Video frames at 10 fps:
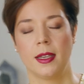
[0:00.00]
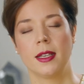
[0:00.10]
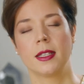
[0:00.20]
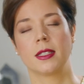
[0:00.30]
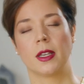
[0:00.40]

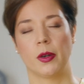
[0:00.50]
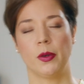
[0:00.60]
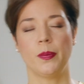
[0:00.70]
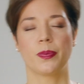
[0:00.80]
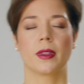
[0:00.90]

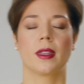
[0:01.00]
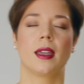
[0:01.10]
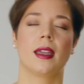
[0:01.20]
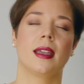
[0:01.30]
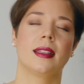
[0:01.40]
So,
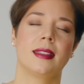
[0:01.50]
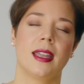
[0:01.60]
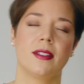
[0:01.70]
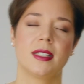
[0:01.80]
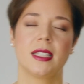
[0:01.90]

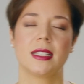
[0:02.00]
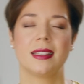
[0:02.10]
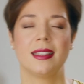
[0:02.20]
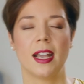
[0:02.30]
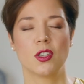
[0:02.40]
there is this
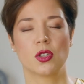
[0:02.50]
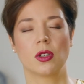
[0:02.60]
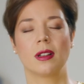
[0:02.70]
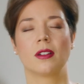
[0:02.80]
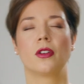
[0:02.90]

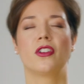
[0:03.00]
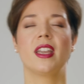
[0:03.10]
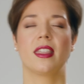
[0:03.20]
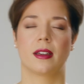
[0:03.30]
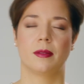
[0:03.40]
natural
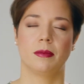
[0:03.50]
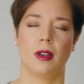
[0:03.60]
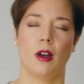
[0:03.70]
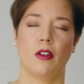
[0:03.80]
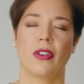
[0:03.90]

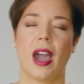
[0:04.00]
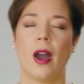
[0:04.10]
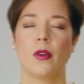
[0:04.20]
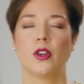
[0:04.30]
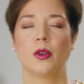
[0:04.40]
rhythm of
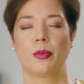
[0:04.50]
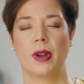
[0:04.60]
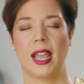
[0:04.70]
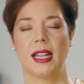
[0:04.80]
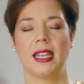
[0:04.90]
how your
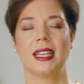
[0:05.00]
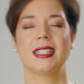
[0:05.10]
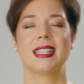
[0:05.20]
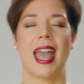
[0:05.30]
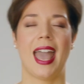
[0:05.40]
brain
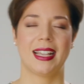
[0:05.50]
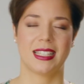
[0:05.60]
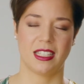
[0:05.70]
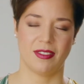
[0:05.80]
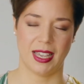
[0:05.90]
is
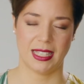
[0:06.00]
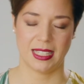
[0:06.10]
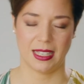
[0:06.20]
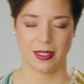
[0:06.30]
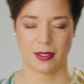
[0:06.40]

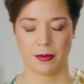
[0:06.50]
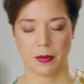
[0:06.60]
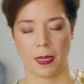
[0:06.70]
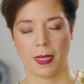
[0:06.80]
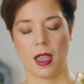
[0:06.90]
activated.
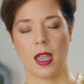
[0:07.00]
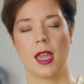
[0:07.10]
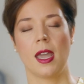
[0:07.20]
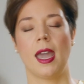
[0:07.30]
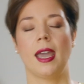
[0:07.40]

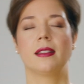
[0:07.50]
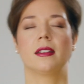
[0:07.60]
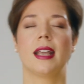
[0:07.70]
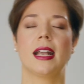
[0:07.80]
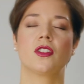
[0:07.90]
And
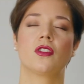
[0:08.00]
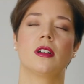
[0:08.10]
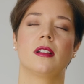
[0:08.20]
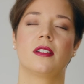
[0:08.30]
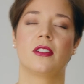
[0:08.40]
the
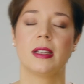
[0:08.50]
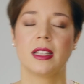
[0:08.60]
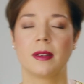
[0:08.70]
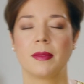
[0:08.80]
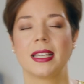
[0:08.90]
natural
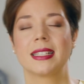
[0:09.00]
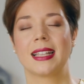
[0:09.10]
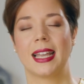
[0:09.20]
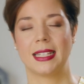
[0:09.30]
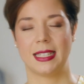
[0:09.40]
rhythm is
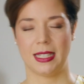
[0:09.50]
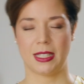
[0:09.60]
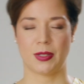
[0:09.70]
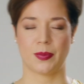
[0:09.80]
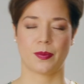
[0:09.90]
like
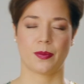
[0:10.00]
this.